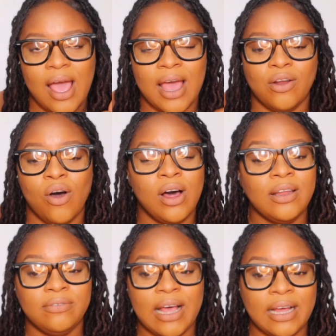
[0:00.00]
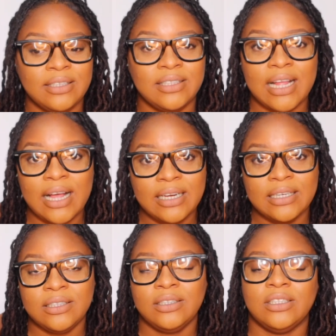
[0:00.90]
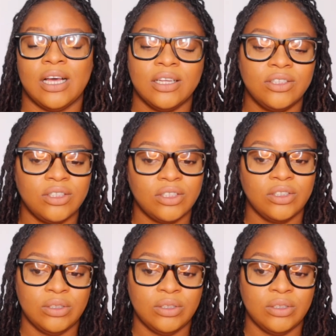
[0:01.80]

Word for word: and all of that styling does